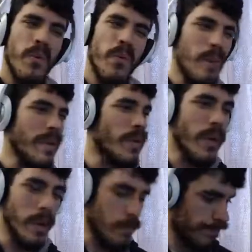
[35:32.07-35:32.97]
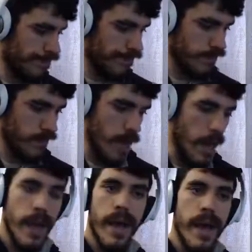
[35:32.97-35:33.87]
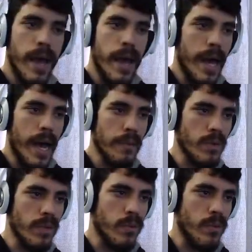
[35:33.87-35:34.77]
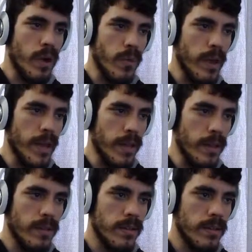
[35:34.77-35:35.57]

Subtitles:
What am I doing? I'm doing it the wrong way.